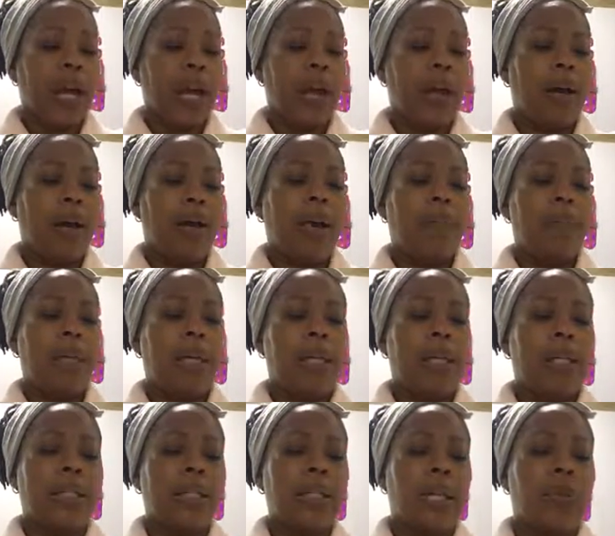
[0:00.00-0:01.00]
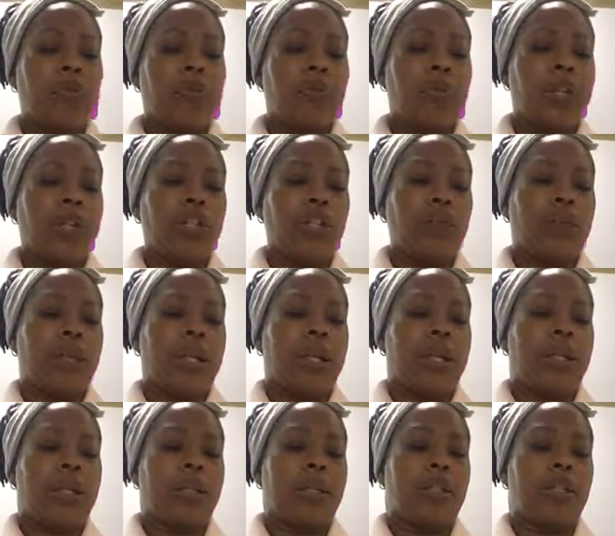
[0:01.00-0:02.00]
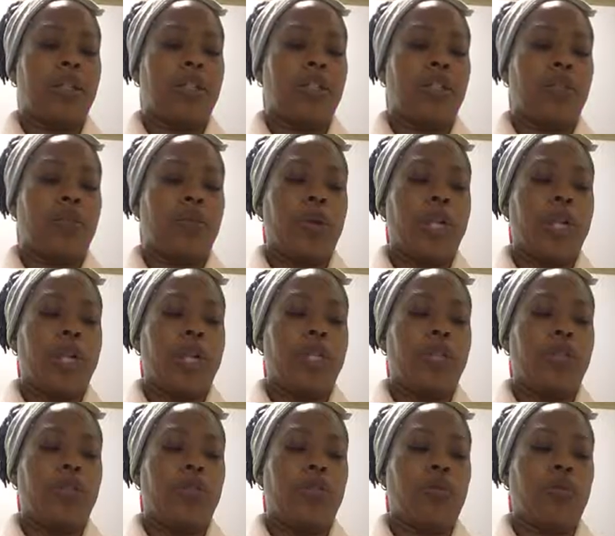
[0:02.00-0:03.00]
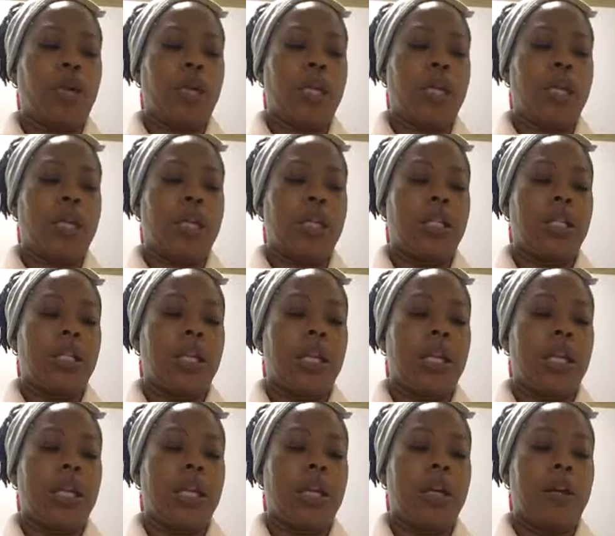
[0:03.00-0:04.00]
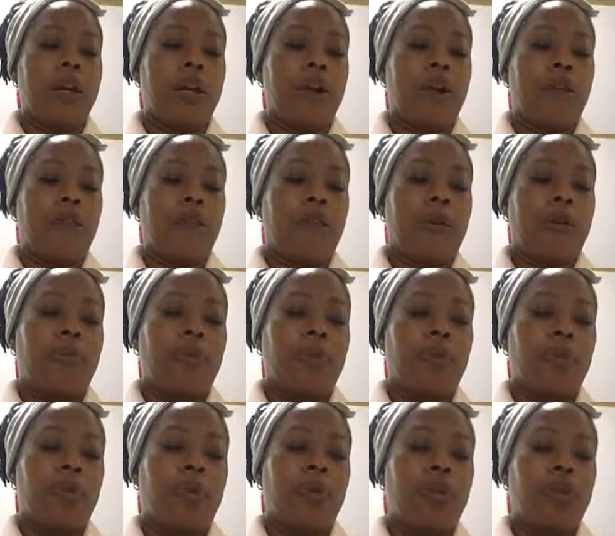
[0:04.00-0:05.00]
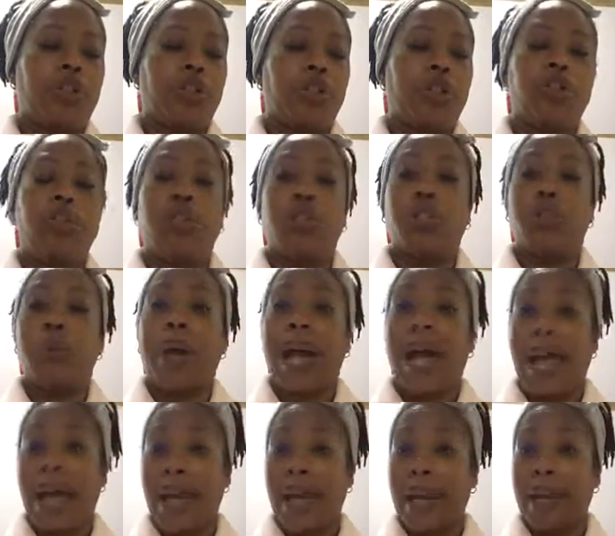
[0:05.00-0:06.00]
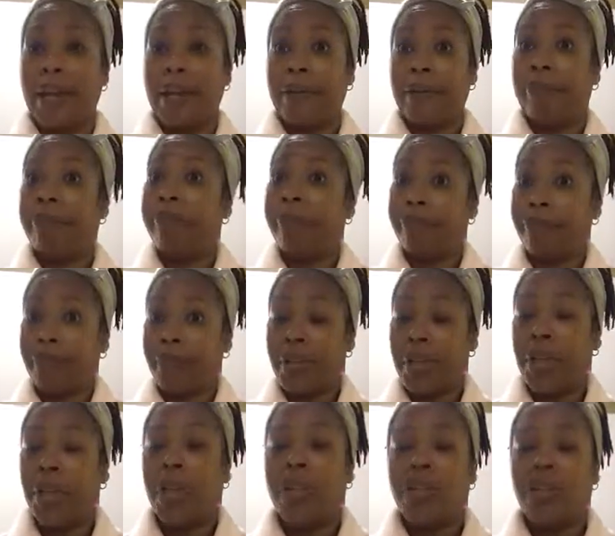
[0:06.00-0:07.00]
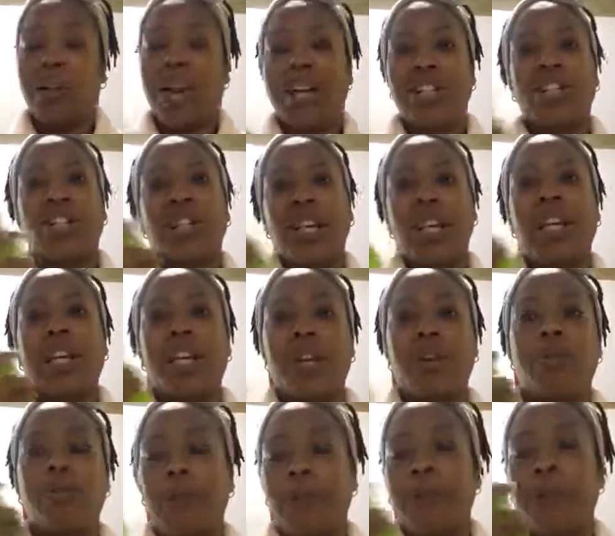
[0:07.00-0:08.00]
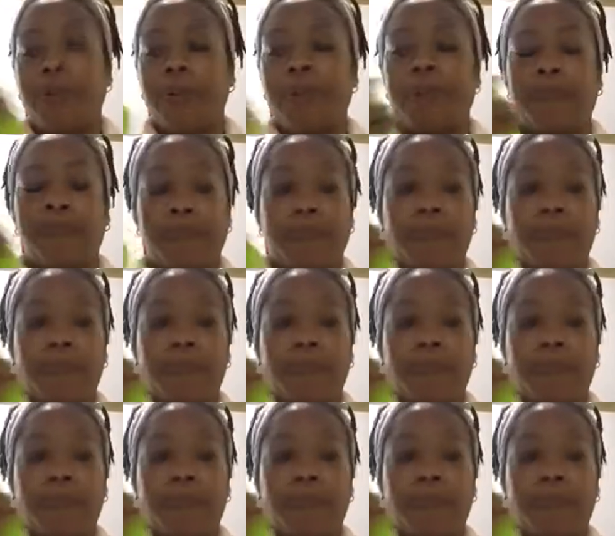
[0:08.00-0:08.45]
It is enriched with squeezed green tea from the pure Juju Island. So I shake it up well.